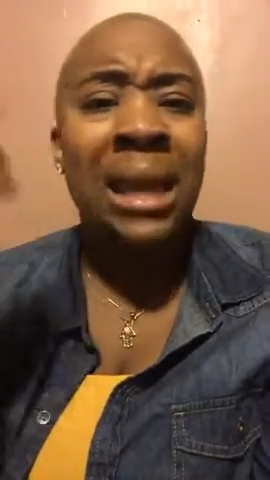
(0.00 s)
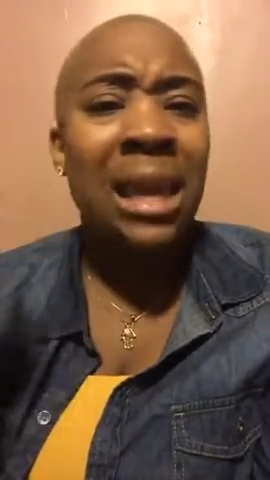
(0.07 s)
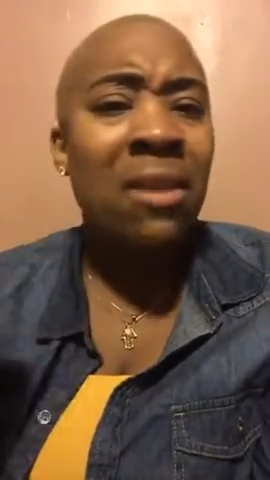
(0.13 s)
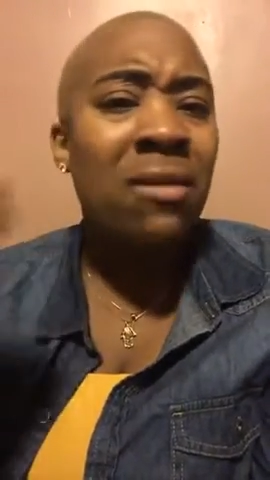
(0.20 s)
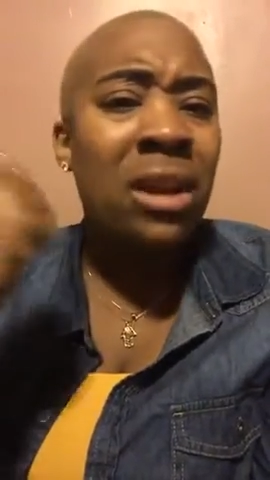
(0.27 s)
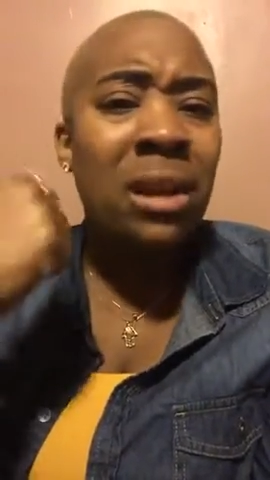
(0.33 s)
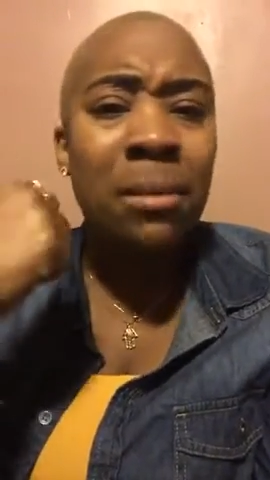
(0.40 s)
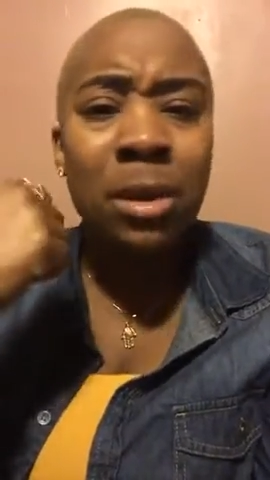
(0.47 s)

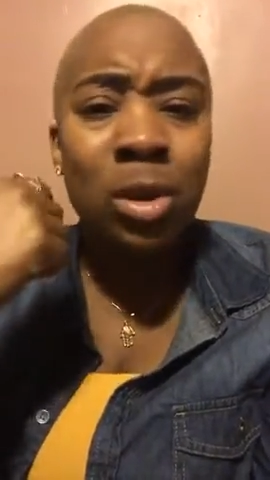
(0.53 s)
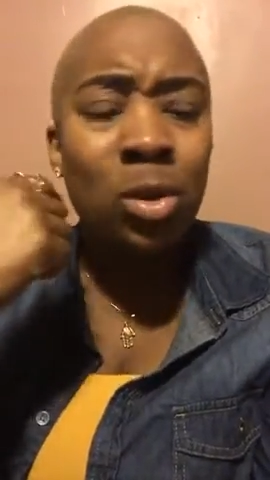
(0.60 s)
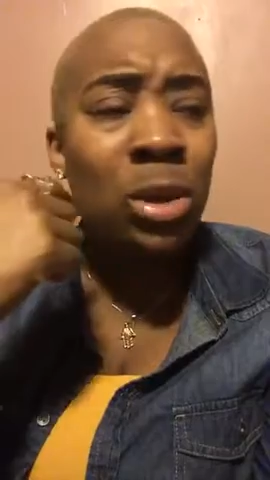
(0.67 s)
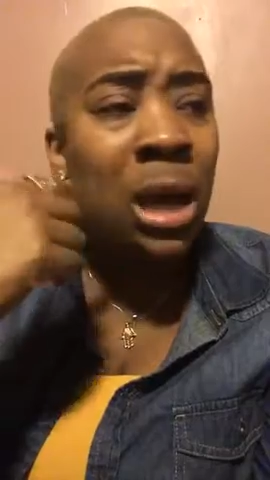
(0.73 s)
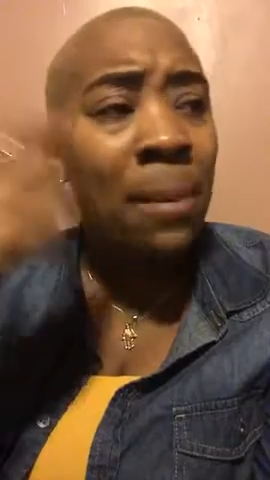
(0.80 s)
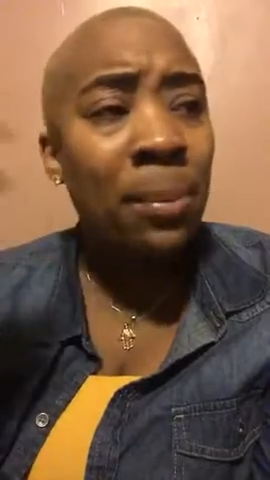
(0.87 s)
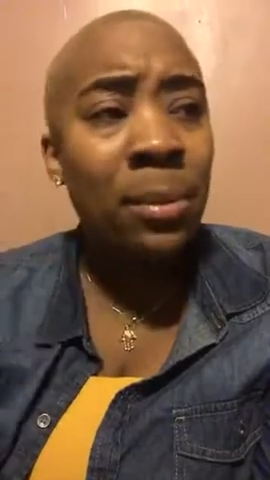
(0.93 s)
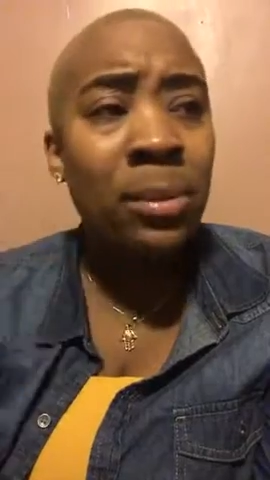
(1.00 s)
giving them a little
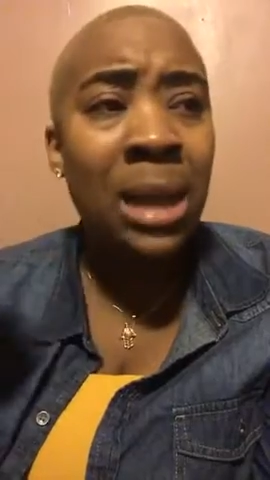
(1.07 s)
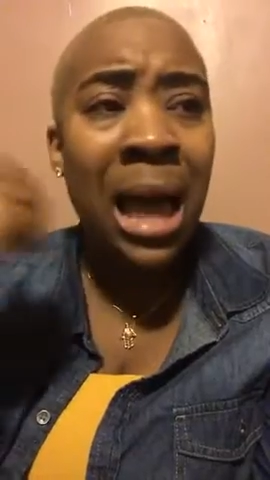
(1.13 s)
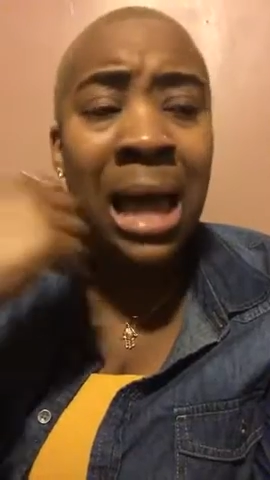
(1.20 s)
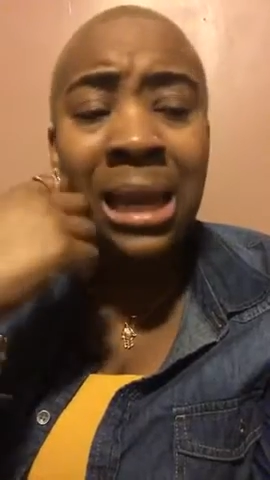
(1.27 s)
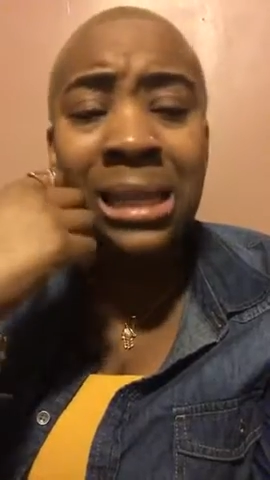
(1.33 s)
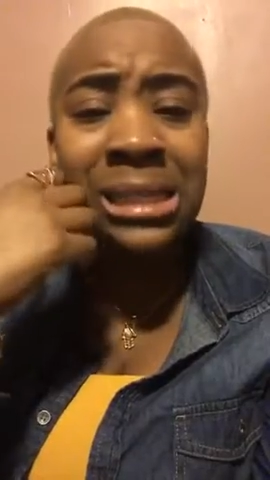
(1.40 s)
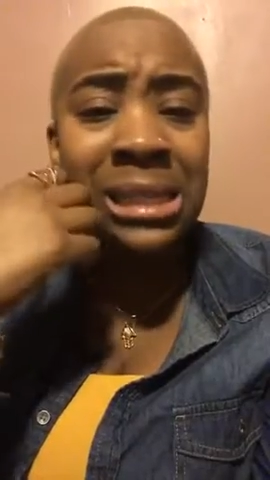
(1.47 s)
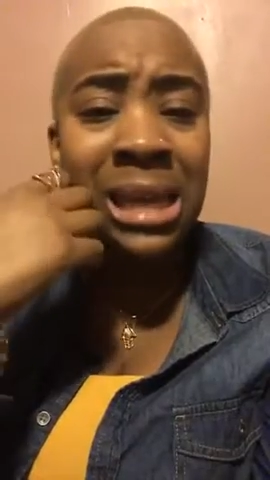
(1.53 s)
couple
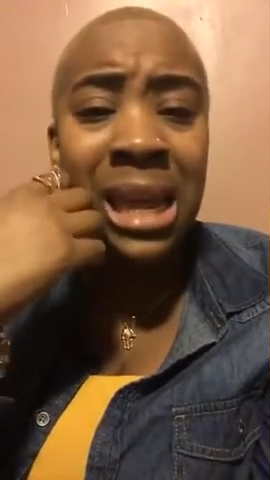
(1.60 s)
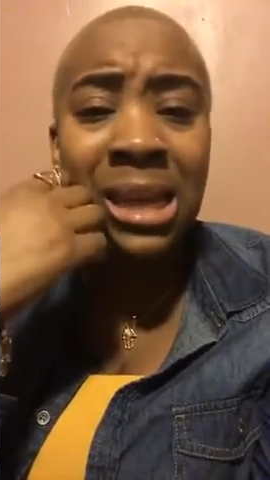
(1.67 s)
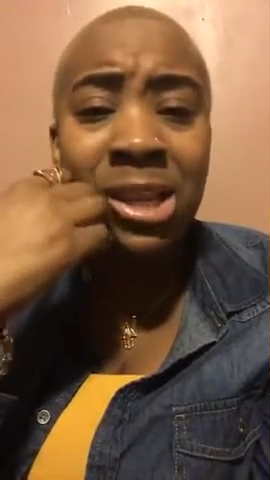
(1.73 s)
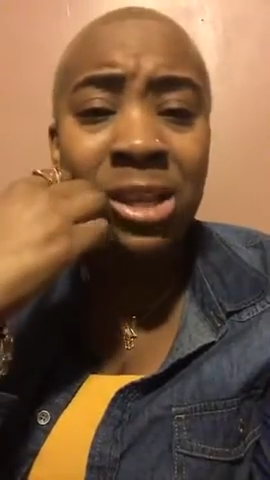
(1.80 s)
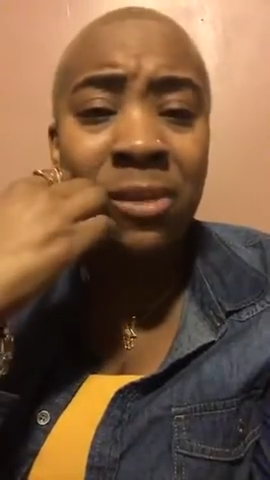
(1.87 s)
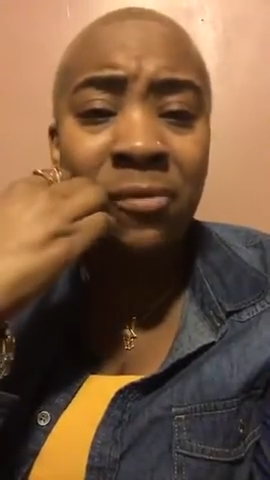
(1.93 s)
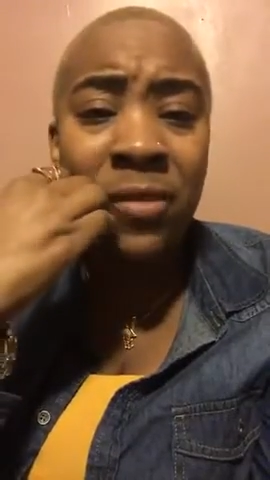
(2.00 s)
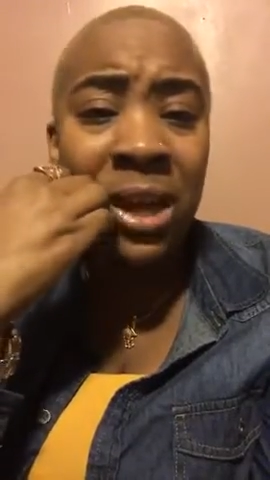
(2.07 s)
dollars and
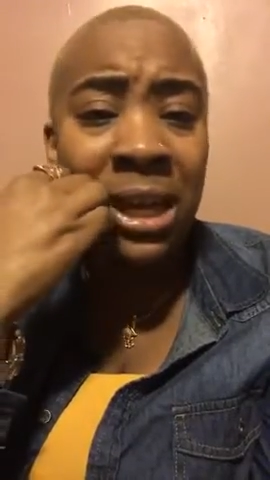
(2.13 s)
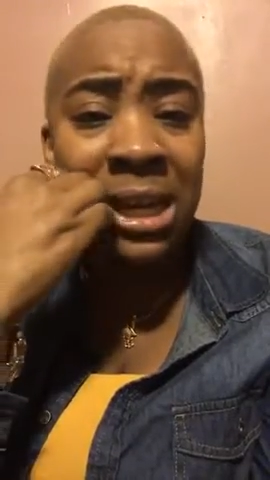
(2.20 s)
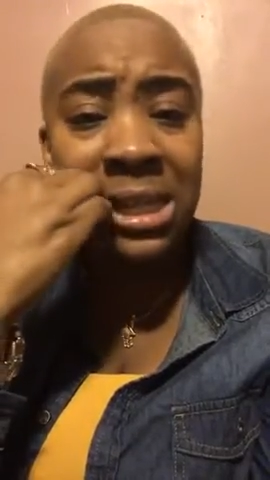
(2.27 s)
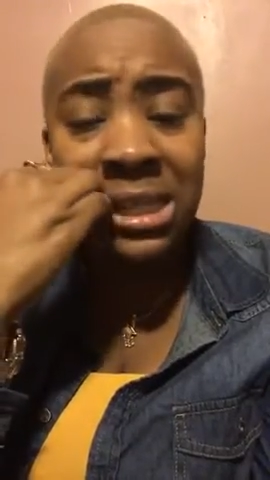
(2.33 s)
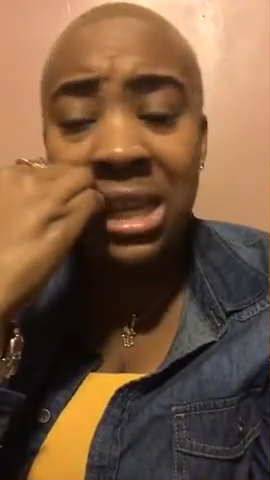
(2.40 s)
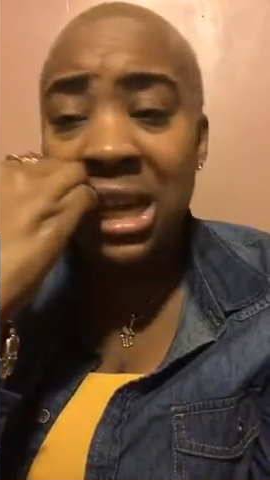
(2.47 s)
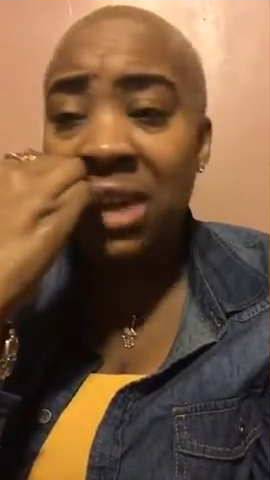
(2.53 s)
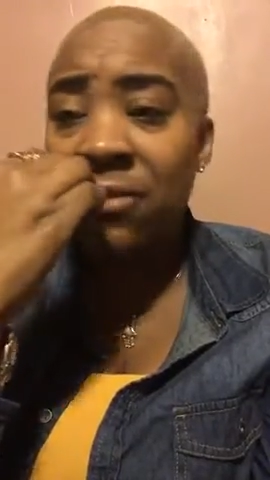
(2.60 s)
they fucking
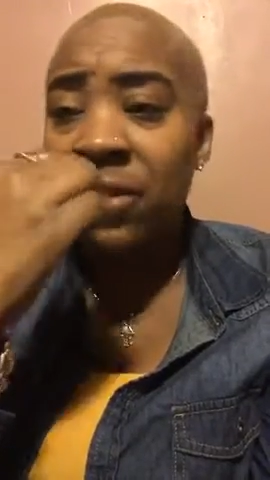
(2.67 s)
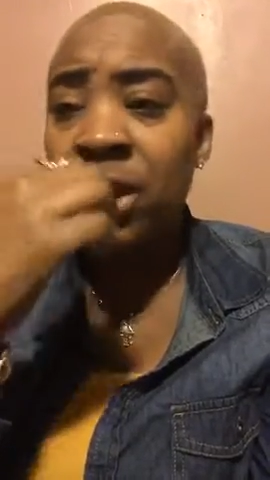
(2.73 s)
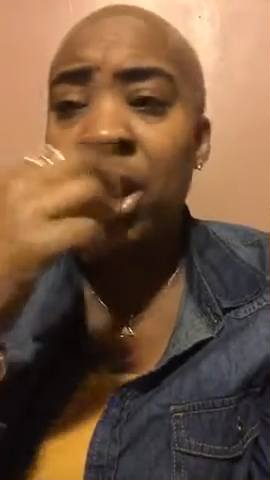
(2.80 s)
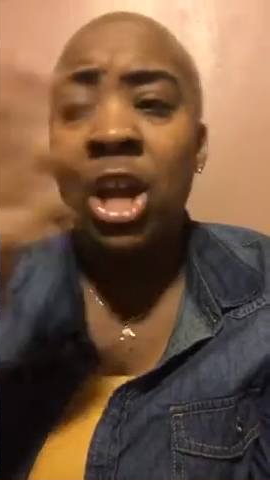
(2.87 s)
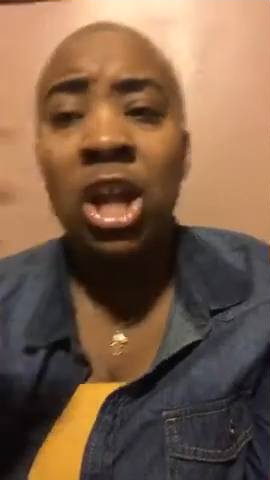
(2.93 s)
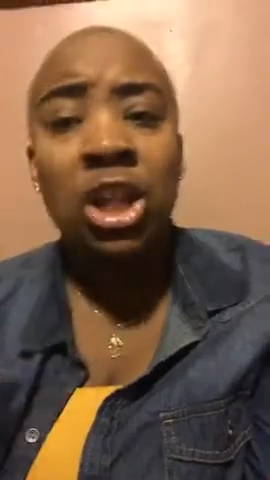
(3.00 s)
and sucking for